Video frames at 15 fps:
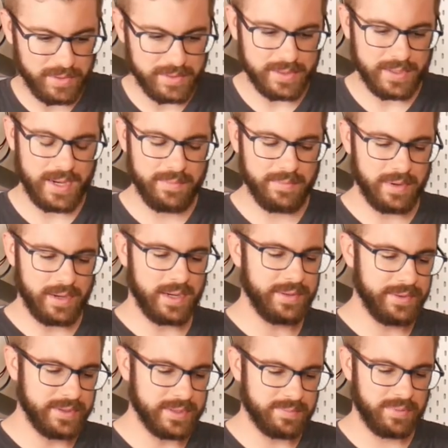of print time
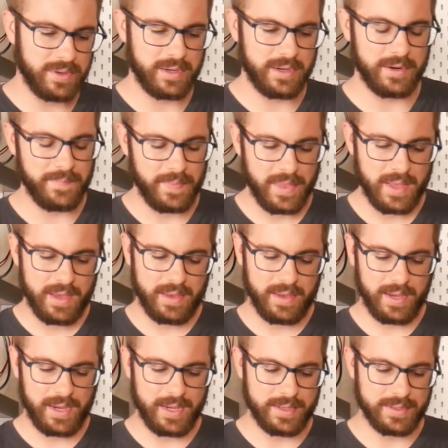on this printer
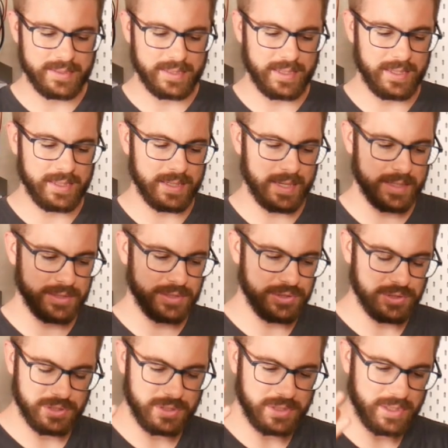and it has
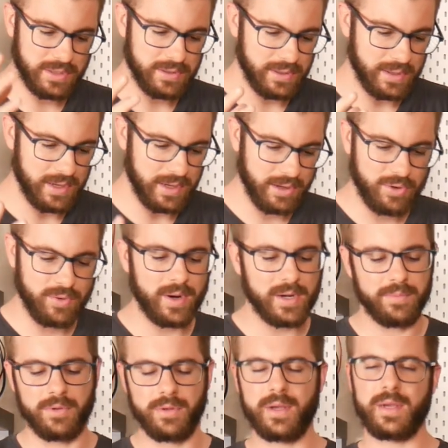just done
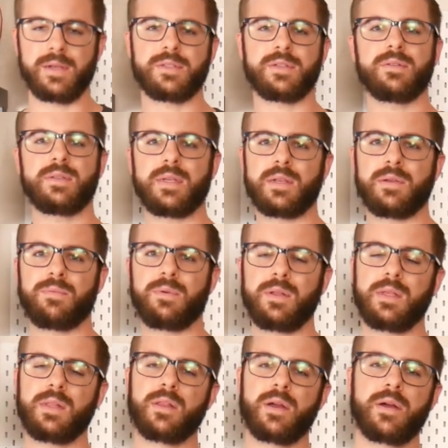incredible. I also did a
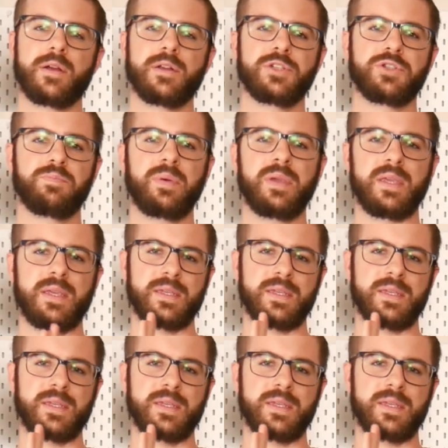really large